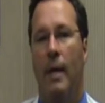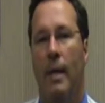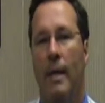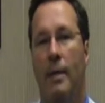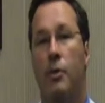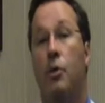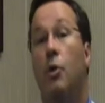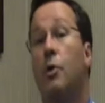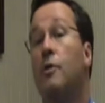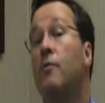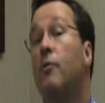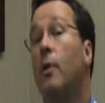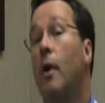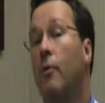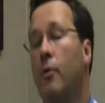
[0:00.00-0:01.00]
In a search
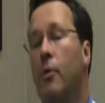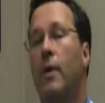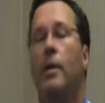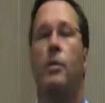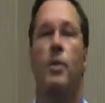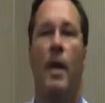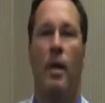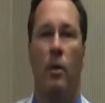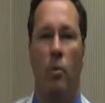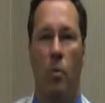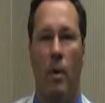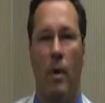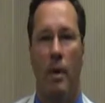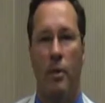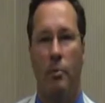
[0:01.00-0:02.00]
for other things that can
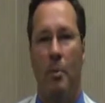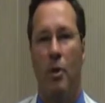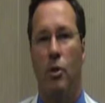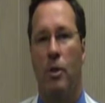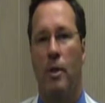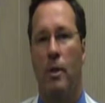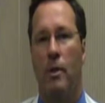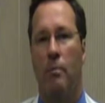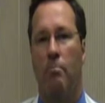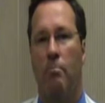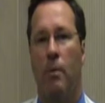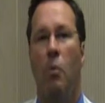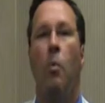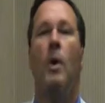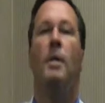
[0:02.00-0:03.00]
work, especially
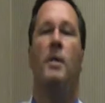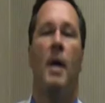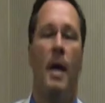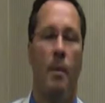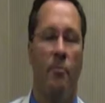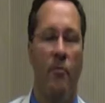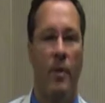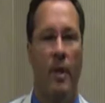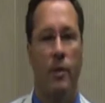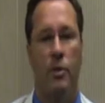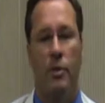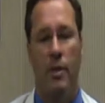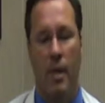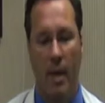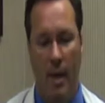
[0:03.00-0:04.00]
a one-time
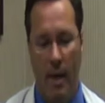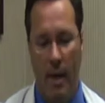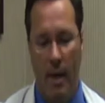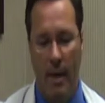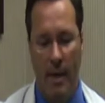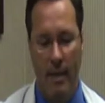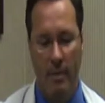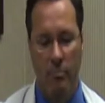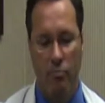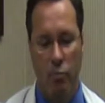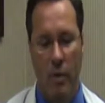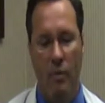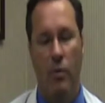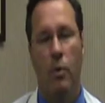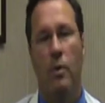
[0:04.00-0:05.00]
fix,
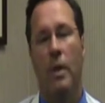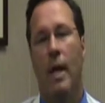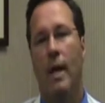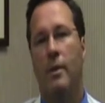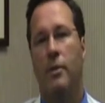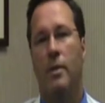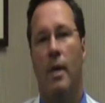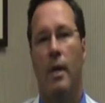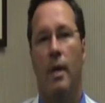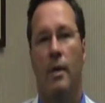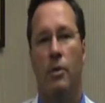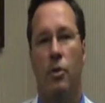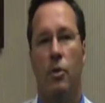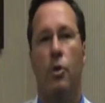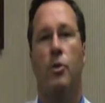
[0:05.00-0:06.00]
We've utilized
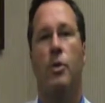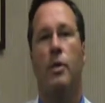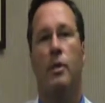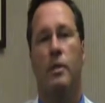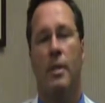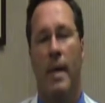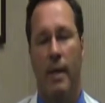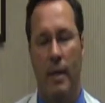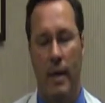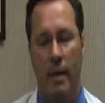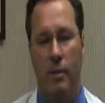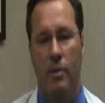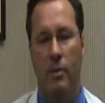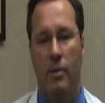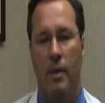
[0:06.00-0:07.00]
surgical
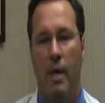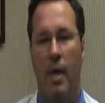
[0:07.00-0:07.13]
techniques.